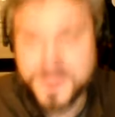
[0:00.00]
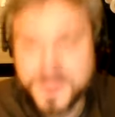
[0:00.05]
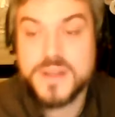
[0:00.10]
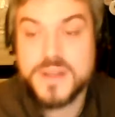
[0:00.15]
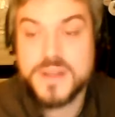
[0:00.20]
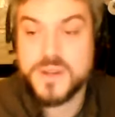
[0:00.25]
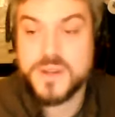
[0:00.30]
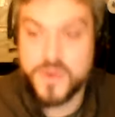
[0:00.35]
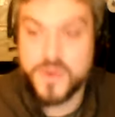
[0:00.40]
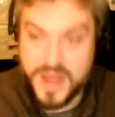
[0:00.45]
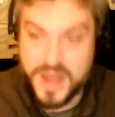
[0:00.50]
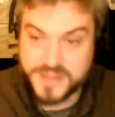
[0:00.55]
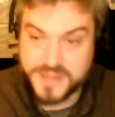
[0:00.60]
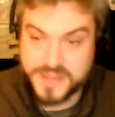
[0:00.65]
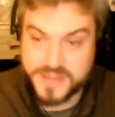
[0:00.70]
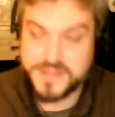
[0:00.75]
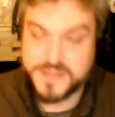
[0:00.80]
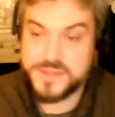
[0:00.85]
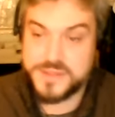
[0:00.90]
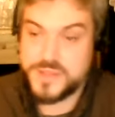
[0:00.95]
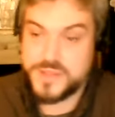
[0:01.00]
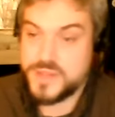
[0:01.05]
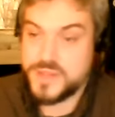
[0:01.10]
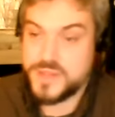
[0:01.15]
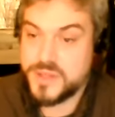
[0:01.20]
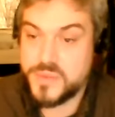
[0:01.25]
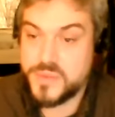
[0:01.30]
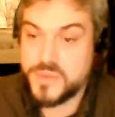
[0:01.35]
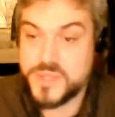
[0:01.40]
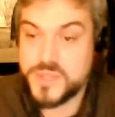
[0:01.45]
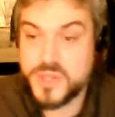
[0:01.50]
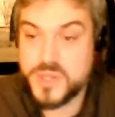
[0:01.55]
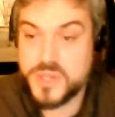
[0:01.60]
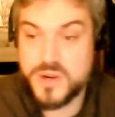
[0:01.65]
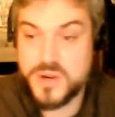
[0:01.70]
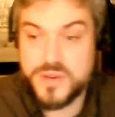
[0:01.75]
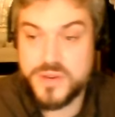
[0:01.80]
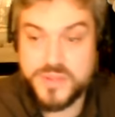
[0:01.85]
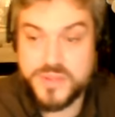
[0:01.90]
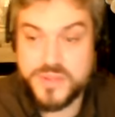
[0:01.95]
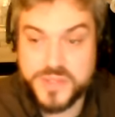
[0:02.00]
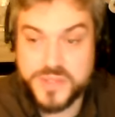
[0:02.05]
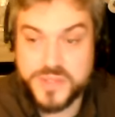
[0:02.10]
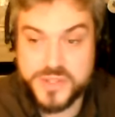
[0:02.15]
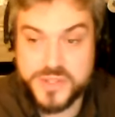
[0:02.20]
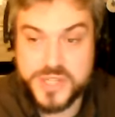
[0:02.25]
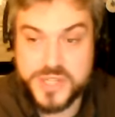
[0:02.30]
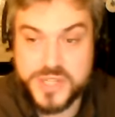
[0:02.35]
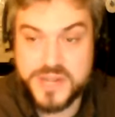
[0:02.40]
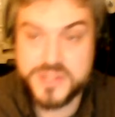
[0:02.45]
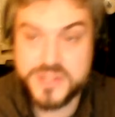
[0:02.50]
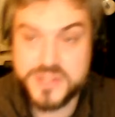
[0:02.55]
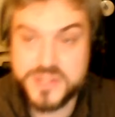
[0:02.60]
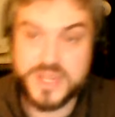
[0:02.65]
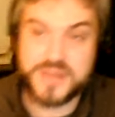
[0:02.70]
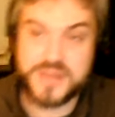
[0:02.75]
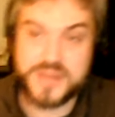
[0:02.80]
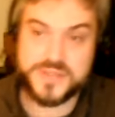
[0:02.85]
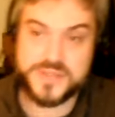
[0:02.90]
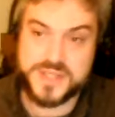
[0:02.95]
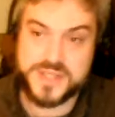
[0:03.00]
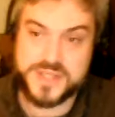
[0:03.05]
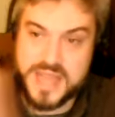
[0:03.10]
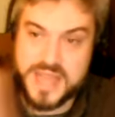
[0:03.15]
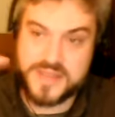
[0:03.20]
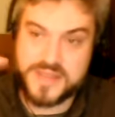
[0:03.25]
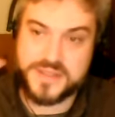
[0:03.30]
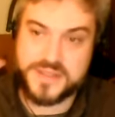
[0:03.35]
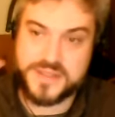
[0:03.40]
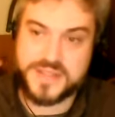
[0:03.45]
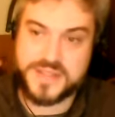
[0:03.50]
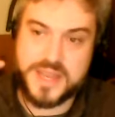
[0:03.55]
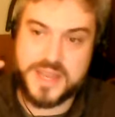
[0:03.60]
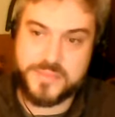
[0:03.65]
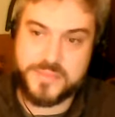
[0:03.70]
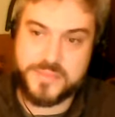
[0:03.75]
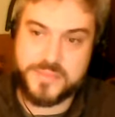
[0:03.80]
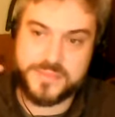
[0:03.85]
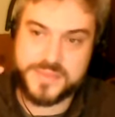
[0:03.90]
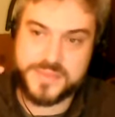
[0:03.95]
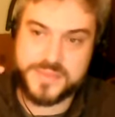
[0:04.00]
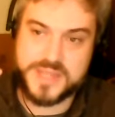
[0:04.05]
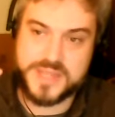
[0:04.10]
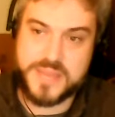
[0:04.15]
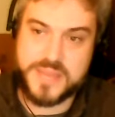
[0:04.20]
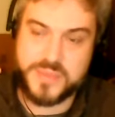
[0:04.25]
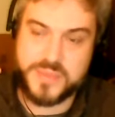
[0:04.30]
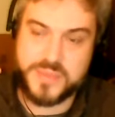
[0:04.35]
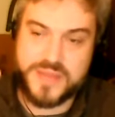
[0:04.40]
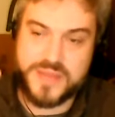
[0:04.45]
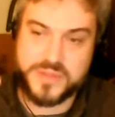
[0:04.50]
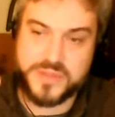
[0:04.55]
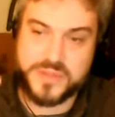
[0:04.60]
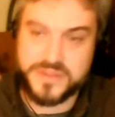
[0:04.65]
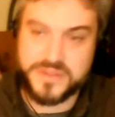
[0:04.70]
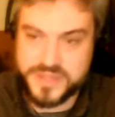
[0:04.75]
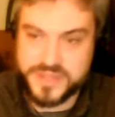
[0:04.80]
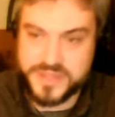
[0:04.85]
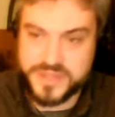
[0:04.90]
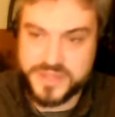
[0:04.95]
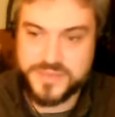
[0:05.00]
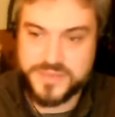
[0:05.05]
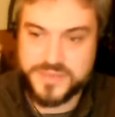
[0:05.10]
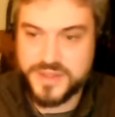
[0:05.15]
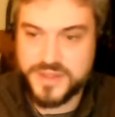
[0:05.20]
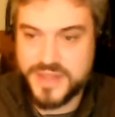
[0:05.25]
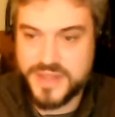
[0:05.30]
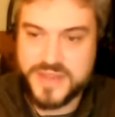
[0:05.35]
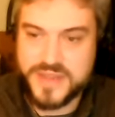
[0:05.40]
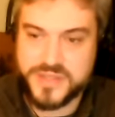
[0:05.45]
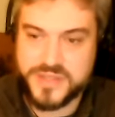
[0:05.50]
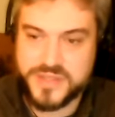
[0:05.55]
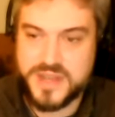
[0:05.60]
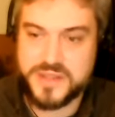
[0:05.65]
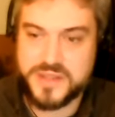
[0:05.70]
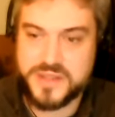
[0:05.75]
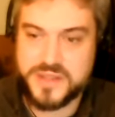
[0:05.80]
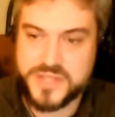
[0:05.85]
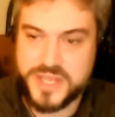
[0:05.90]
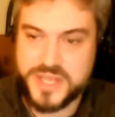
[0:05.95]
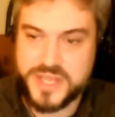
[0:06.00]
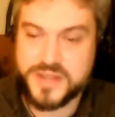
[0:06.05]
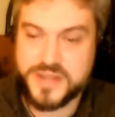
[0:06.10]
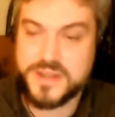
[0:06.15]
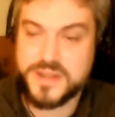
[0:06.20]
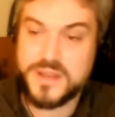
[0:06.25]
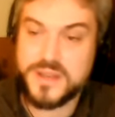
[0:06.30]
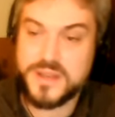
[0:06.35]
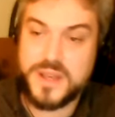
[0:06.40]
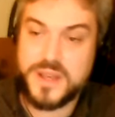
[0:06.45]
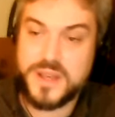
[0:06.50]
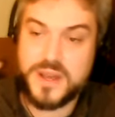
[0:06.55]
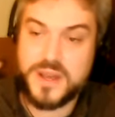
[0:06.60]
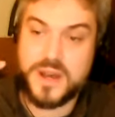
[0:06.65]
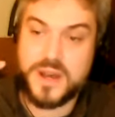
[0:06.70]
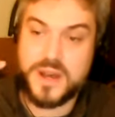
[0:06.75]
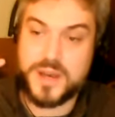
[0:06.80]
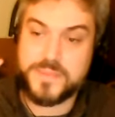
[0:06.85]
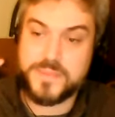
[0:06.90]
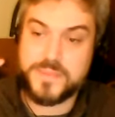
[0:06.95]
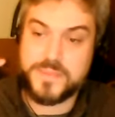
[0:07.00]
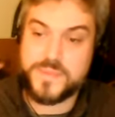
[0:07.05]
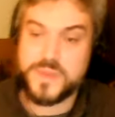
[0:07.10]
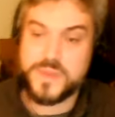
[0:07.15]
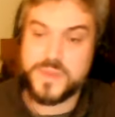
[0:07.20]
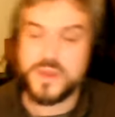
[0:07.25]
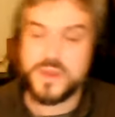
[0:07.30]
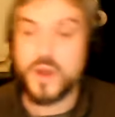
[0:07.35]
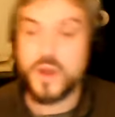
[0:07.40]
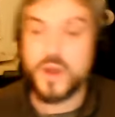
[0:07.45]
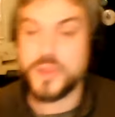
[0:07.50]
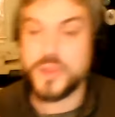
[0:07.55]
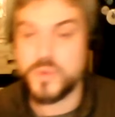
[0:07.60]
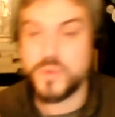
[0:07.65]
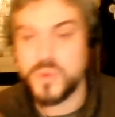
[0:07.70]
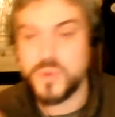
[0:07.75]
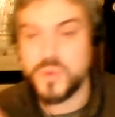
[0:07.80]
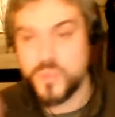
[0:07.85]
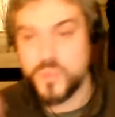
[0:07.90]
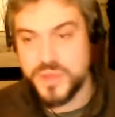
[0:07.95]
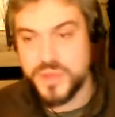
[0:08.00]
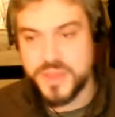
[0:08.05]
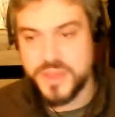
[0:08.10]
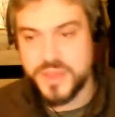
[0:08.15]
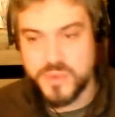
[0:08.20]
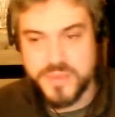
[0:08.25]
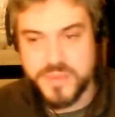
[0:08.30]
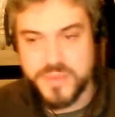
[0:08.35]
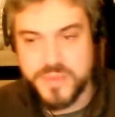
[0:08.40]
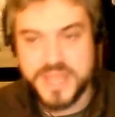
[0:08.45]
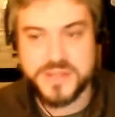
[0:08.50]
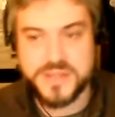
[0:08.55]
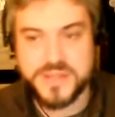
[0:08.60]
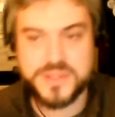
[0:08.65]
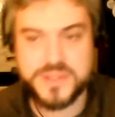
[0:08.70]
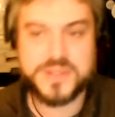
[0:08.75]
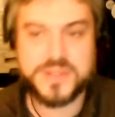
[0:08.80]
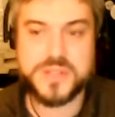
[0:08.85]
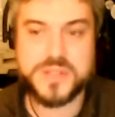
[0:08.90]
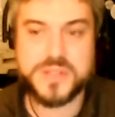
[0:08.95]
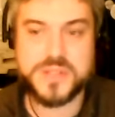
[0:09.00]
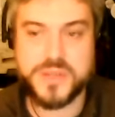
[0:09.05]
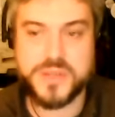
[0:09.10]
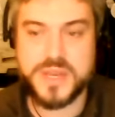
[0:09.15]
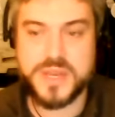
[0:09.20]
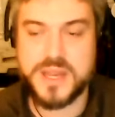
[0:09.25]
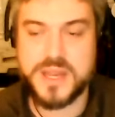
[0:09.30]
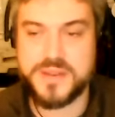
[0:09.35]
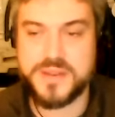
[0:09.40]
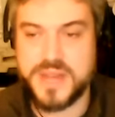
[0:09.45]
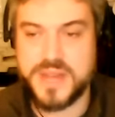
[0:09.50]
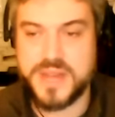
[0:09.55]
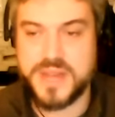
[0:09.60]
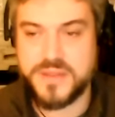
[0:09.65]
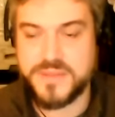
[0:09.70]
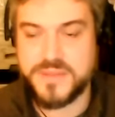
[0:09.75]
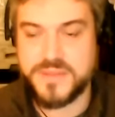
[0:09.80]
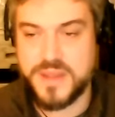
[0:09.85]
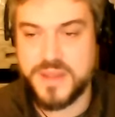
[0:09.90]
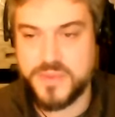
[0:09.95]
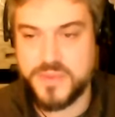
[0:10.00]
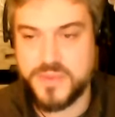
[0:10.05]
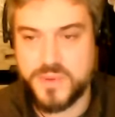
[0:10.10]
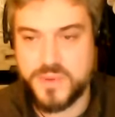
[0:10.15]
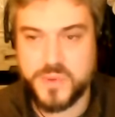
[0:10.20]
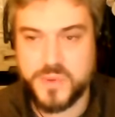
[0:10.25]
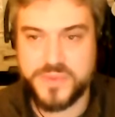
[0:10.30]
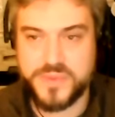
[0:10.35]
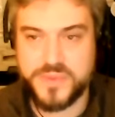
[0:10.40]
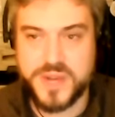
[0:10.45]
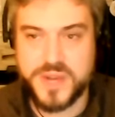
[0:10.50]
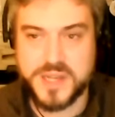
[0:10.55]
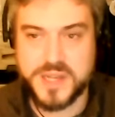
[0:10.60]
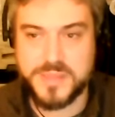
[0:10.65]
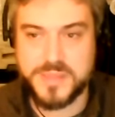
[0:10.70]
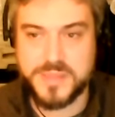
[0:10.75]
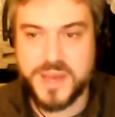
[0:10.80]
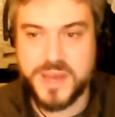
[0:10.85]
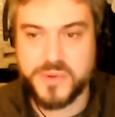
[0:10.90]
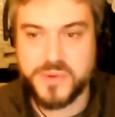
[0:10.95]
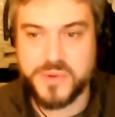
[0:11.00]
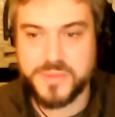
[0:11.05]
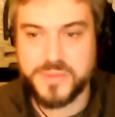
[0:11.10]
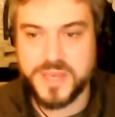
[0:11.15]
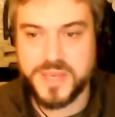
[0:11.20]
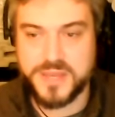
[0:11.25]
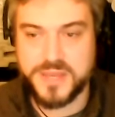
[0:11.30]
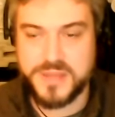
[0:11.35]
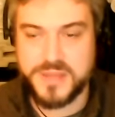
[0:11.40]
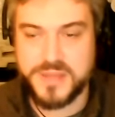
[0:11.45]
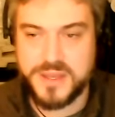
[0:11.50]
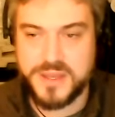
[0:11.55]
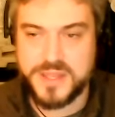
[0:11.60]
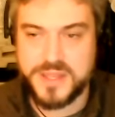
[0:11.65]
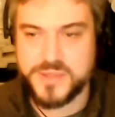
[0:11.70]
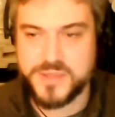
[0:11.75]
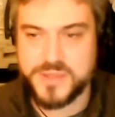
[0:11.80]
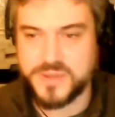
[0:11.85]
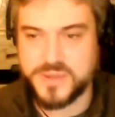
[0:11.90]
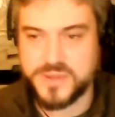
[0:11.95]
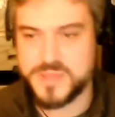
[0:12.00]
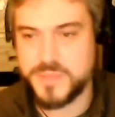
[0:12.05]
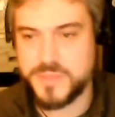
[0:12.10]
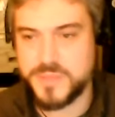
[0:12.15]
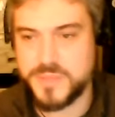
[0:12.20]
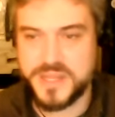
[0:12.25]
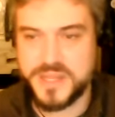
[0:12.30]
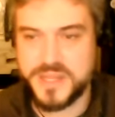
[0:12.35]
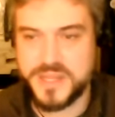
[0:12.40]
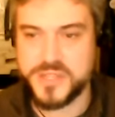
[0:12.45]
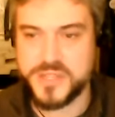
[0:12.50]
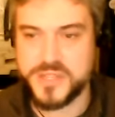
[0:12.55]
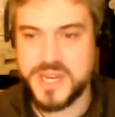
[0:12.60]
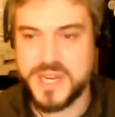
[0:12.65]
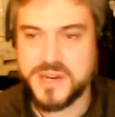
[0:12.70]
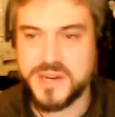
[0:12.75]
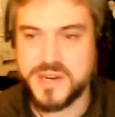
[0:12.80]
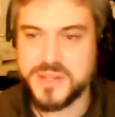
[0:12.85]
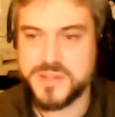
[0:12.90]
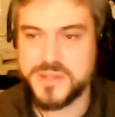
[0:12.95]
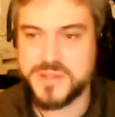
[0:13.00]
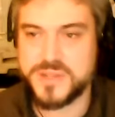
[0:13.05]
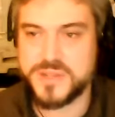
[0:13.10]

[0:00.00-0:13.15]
Correct. So the return, so the shares kind of stay at the same level of the $1,000 in. Although one thing we might consider doing kind of down the road we've talked about would be sort of splitting the shares.